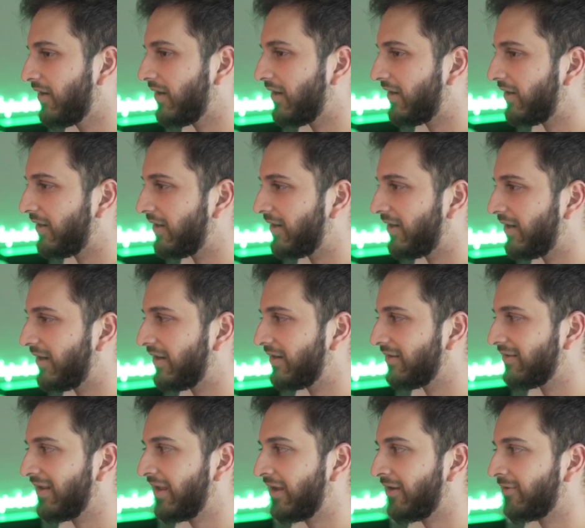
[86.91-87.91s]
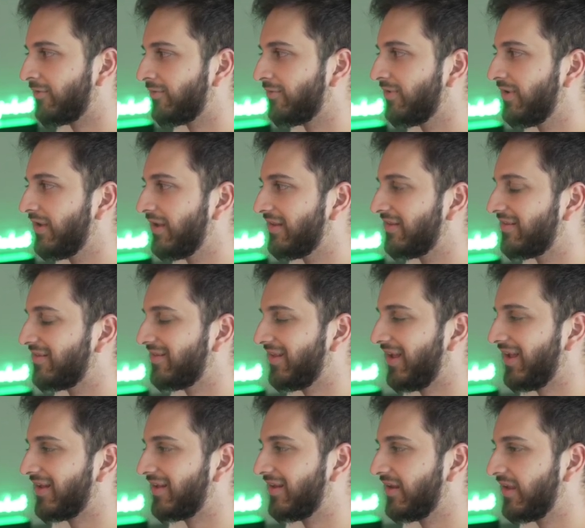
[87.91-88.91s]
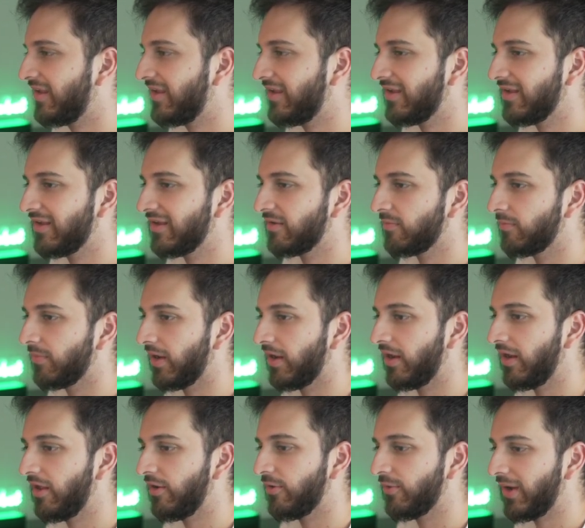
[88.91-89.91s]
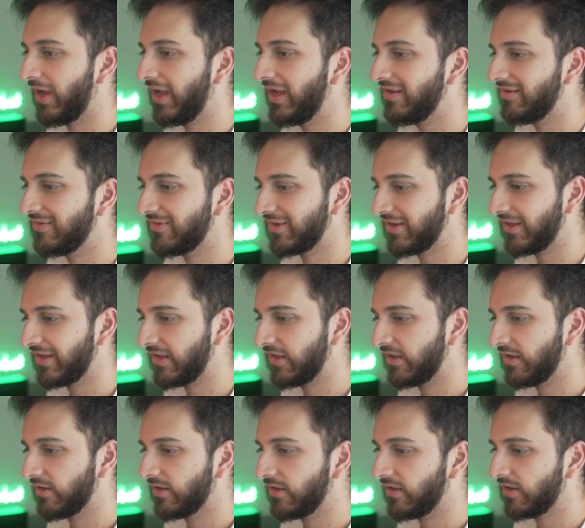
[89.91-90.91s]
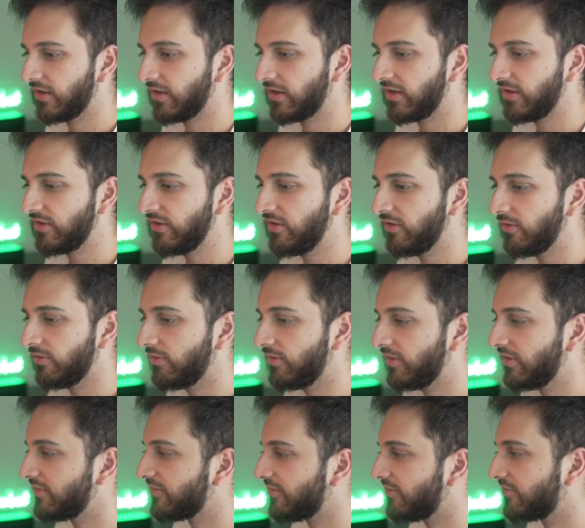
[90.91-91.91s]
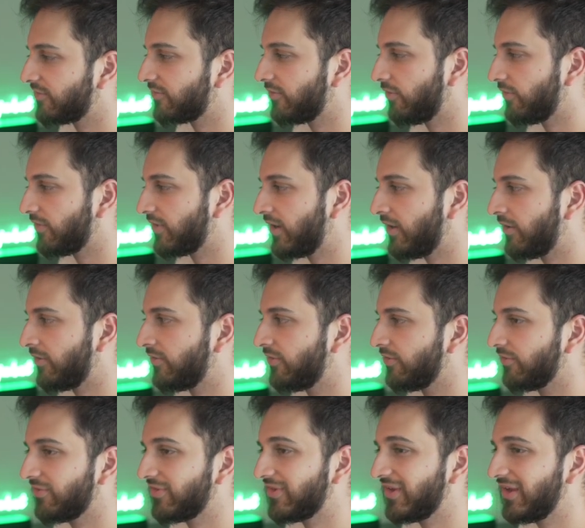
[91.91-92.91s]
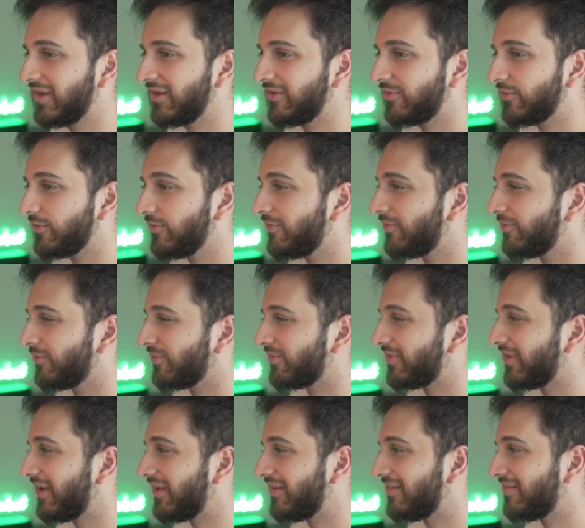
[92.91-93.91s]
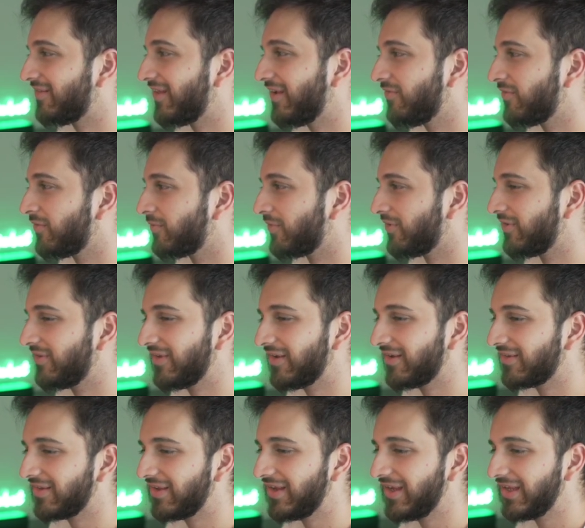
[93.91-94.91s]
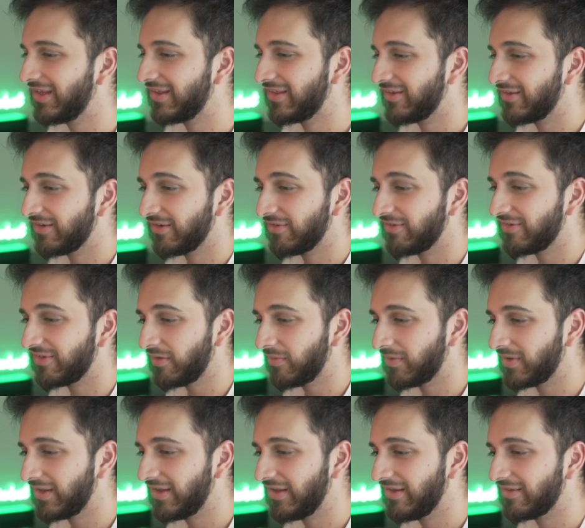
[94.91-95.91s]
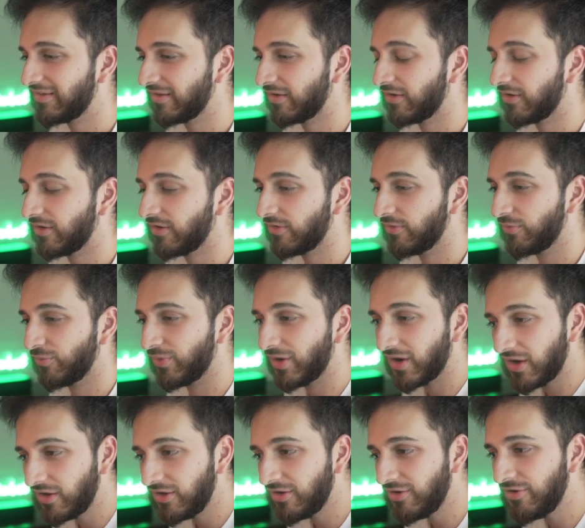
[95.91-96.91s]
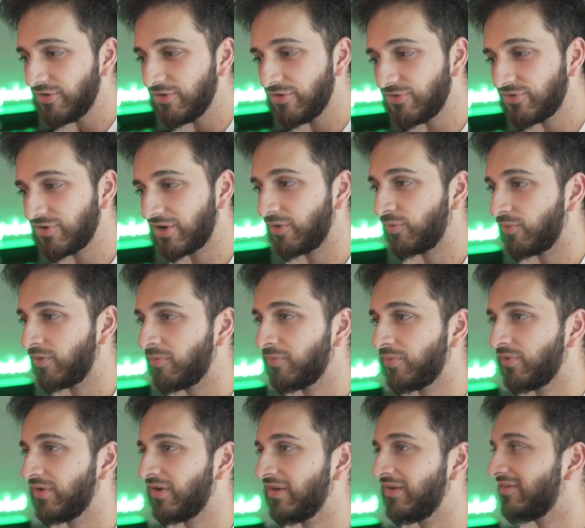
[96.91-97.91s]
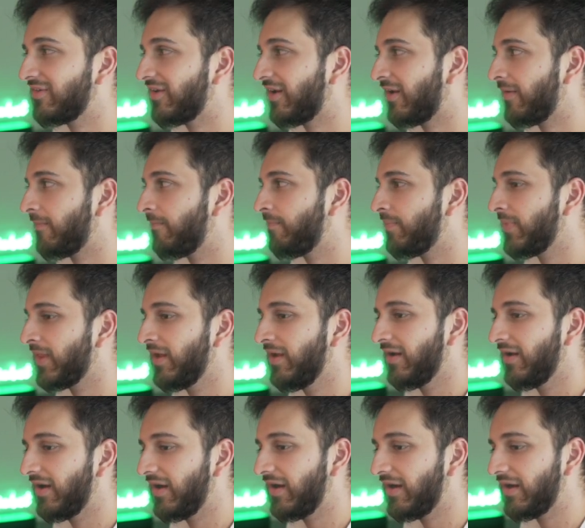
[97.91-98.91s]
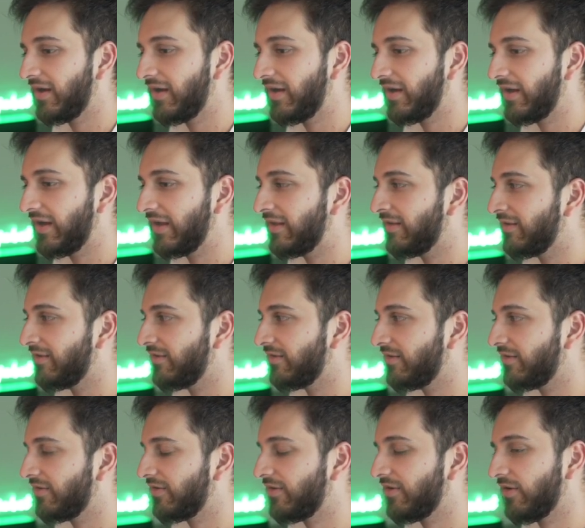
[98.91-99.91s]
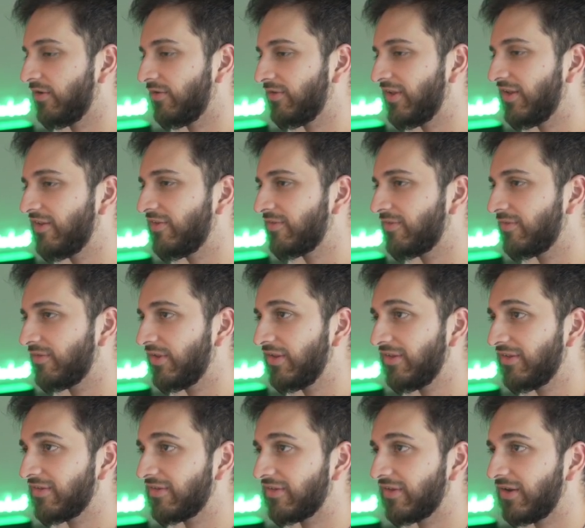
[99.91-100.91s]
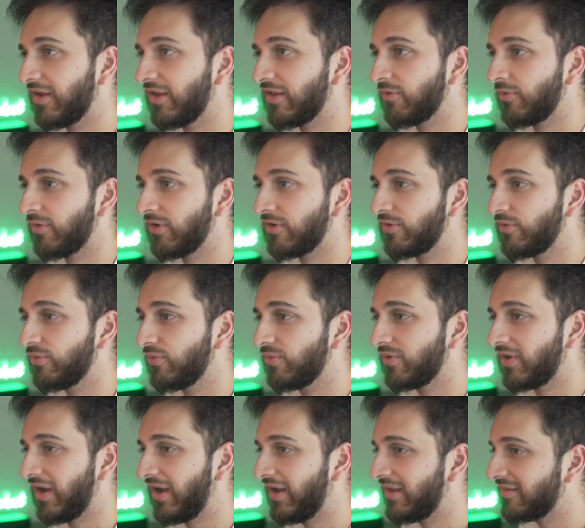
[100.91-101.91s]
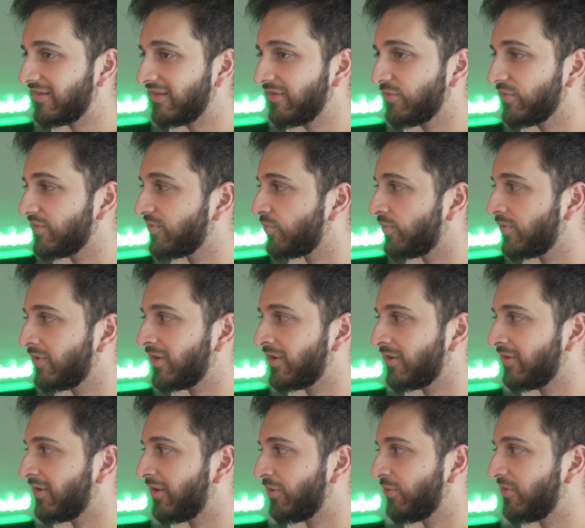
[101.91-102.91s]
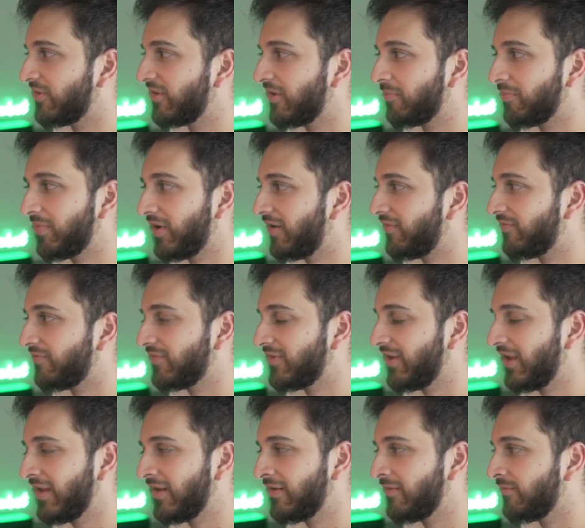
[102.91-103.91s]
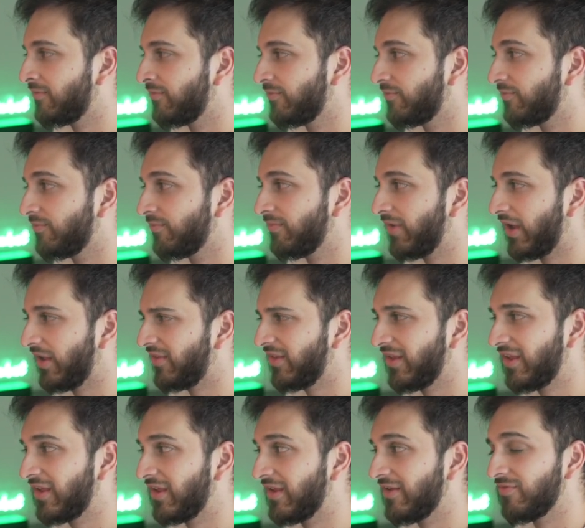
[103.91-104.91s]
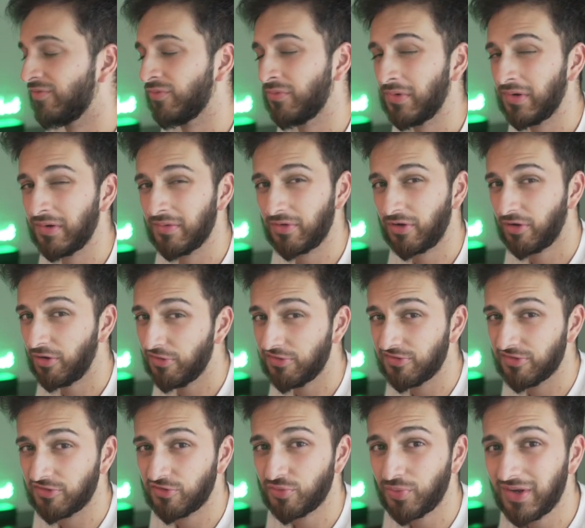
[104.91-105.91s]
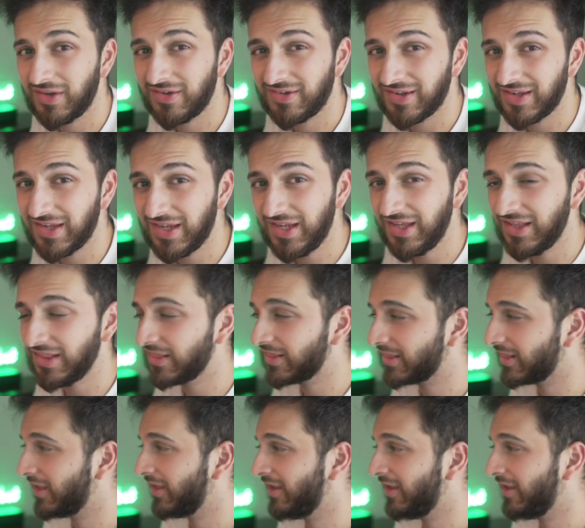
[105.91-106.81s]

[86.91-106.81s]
Now, sadly, below 80. And, you know, as you scroll down, you'll see Doodles at 7.6 ETH. You know, some of these were huge at one point in time. And, you know, this is another one, Cool Cats. That was one that was above 10. I think it even went close to 20 ETH.